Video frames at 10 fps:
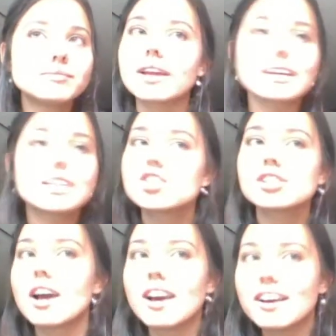He should not
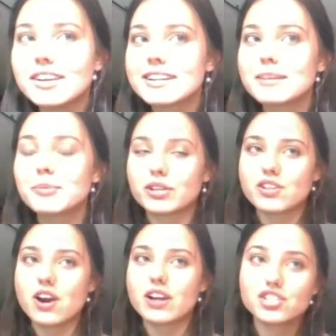have ended up with Katara.
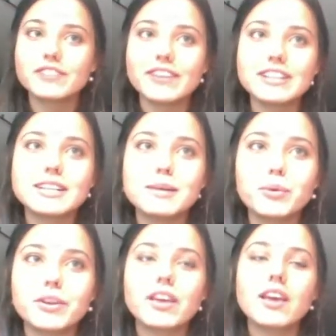He should have ended up with
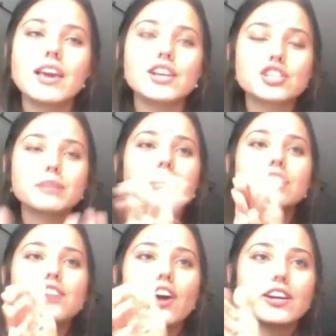it should have been
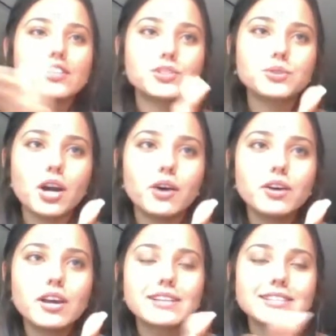Katara and Zuko
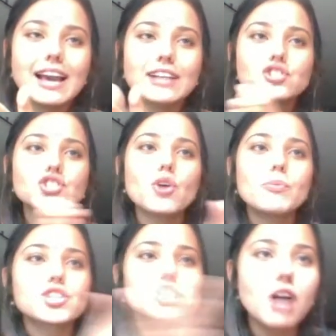because they had so much
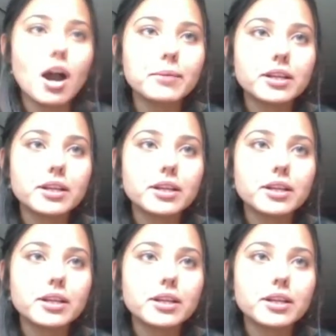in common.